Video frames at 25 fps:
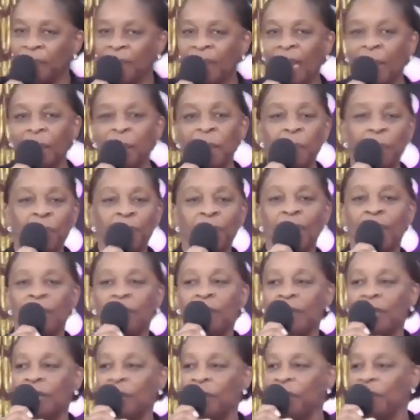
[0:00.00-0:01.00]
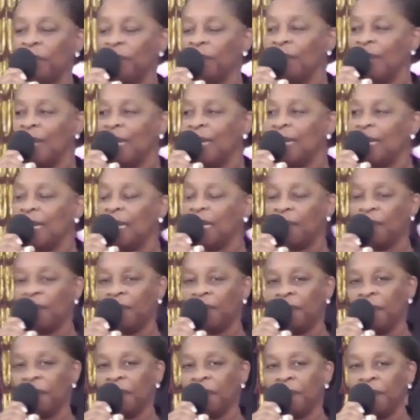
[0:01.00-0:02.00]
Let me pray with you before I leave.
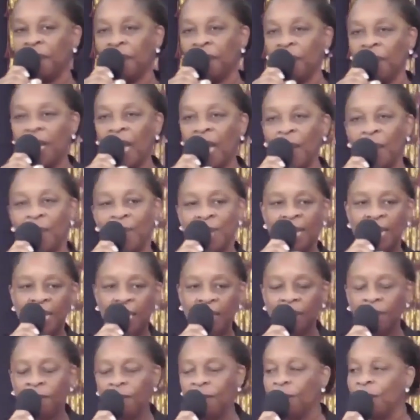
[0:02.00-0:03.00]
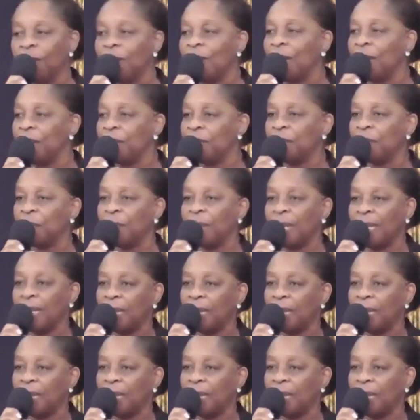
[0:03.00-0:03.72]
I was heading four hours away.